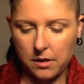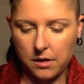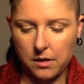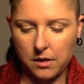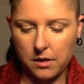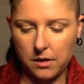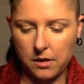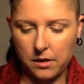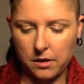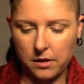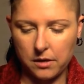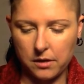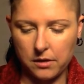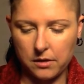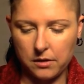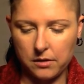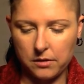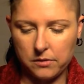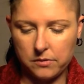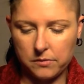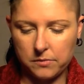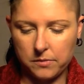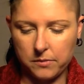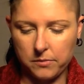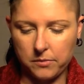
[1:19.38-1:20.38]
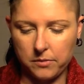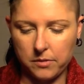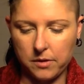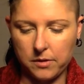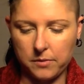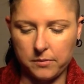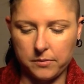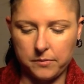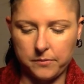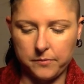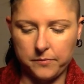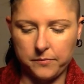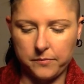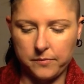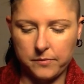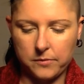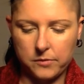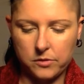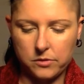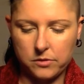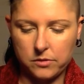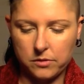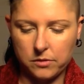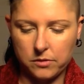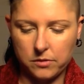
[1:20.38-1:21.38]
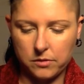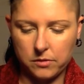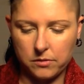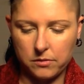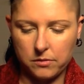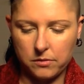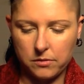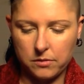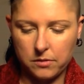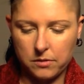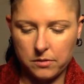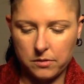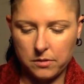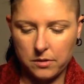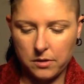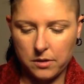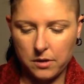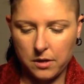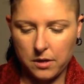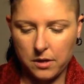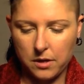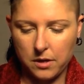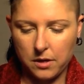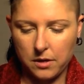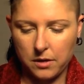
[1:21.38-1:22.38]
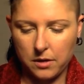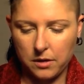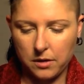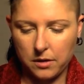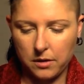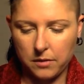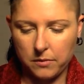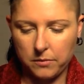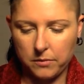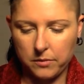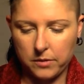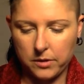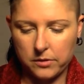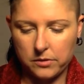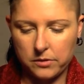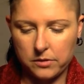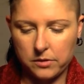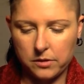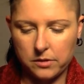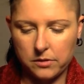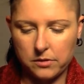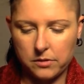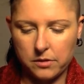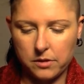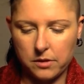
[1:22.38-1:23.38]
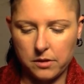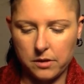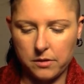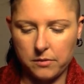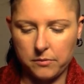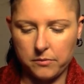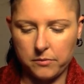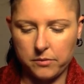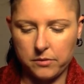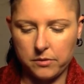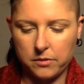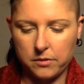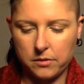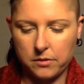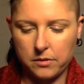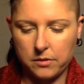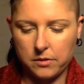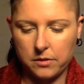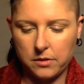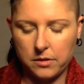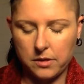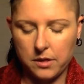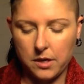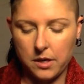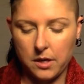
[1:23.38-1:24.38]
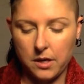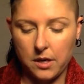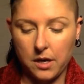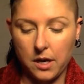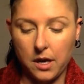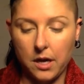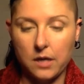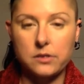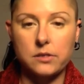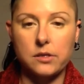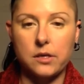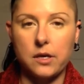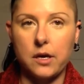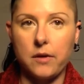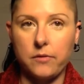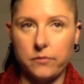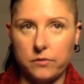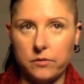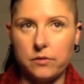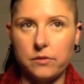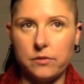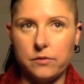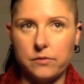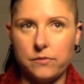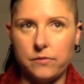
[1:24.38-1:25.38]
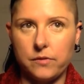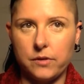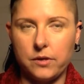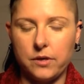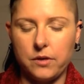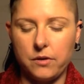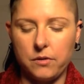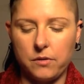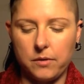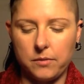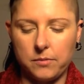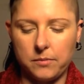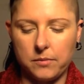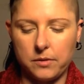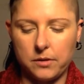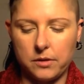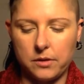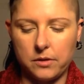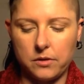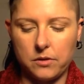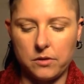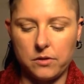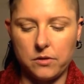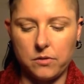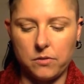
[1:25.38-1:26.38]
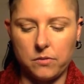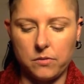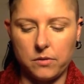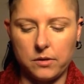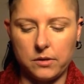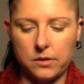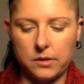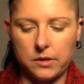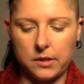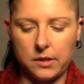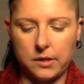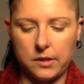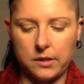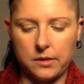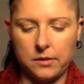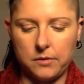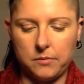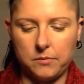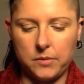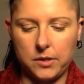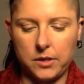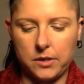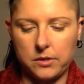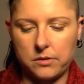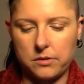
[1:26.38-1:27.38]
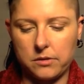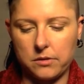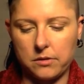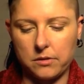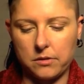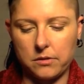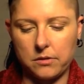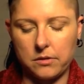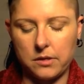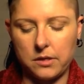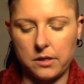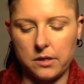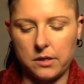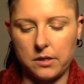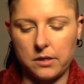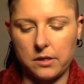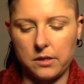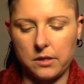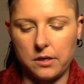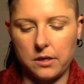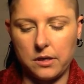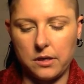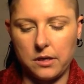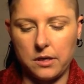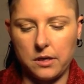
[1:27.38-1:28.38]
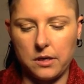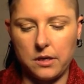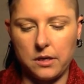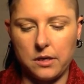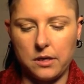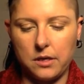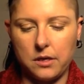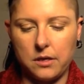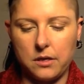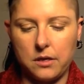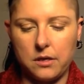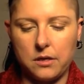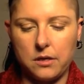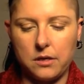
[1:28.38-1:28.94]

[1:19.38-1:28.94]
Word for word: Ah, here's my problem. So I press these up. Actually, after this video, I'm going to go online and make sure that I